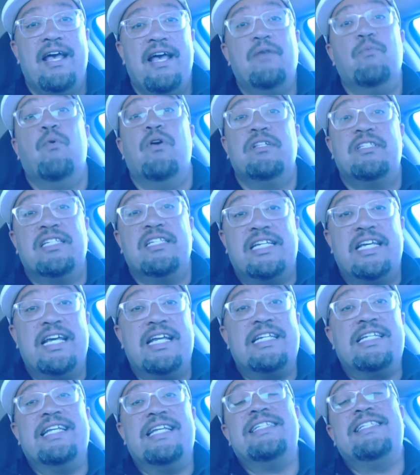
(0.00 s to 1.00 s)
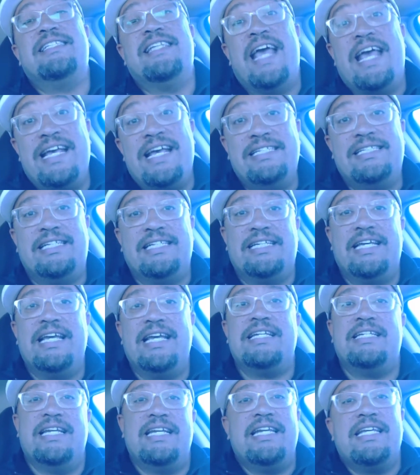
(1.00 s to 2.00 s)
And once again, getting tased
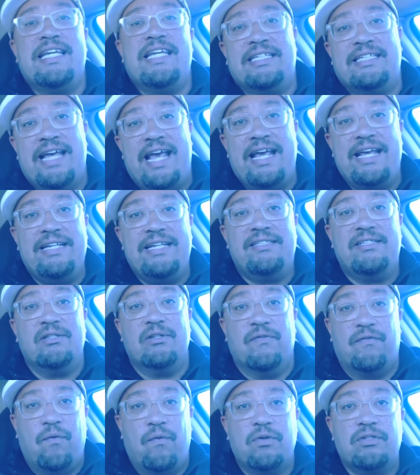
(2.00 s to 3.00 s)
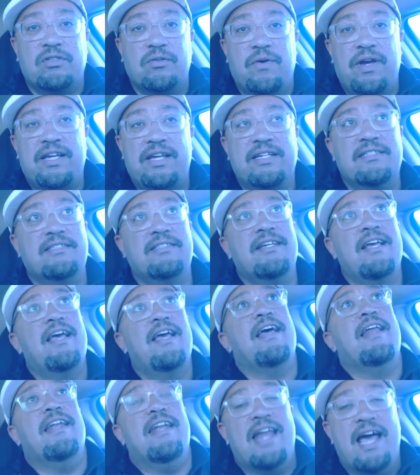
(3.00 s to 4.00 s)
again. Didn't he get tased in The Force Awakens?
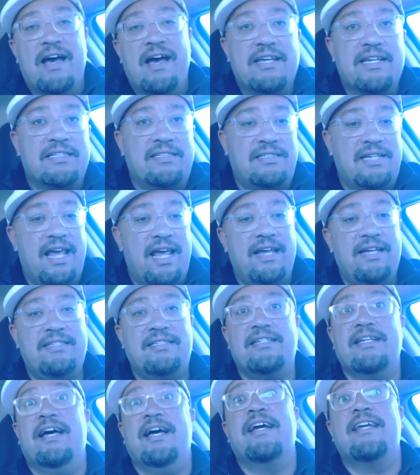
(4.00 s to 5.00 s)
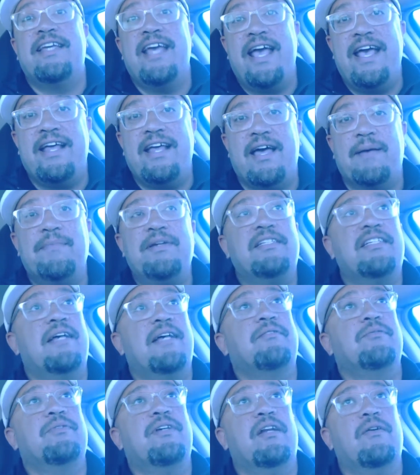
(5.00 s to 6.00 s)
Now he gets tased again. How many
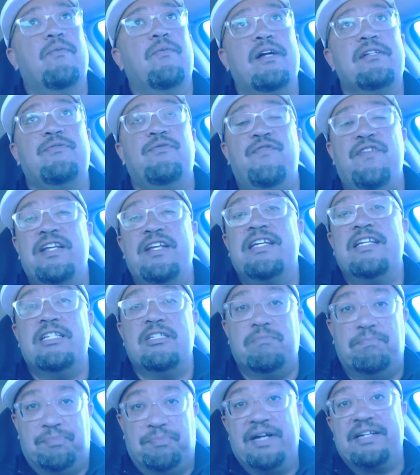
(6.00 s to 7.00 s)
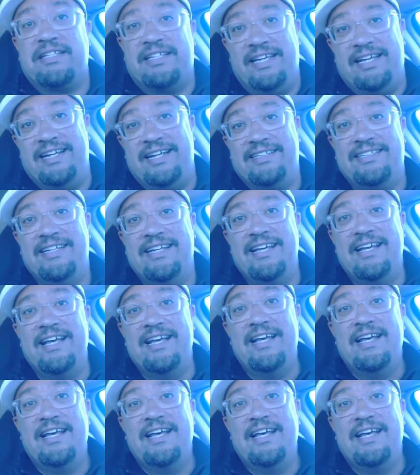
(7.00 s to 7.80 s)
times have we got to watch Finn get his butt kicked?